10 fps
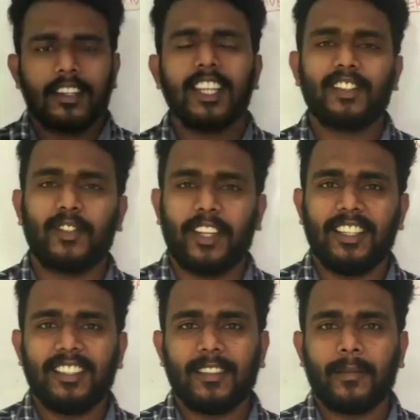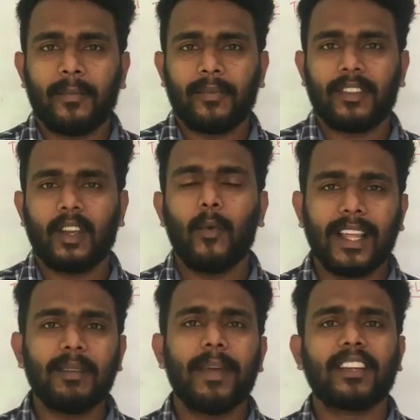Dear students,
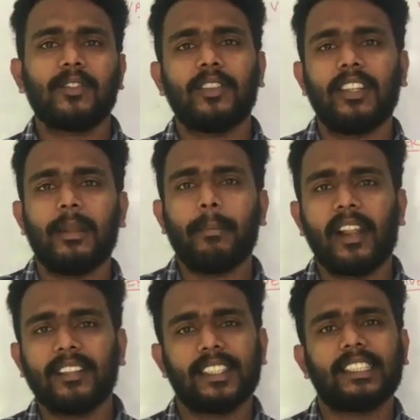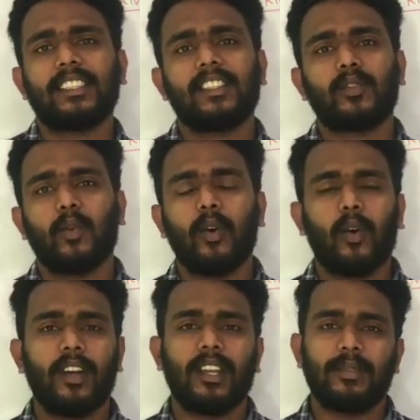welcome back to the Nebraska Secondary School
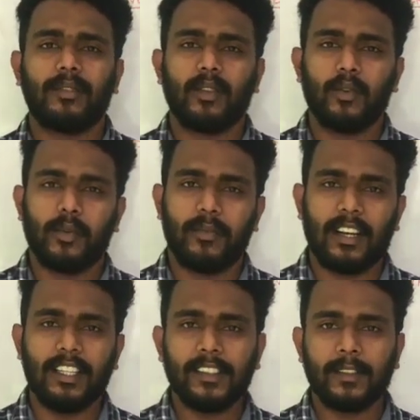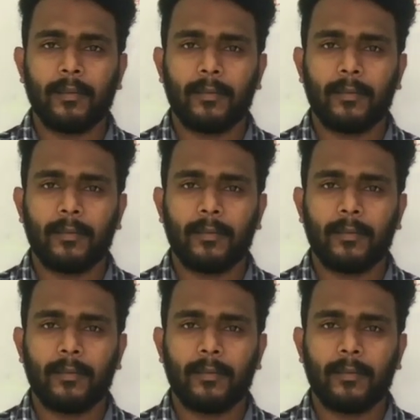online YouTube class.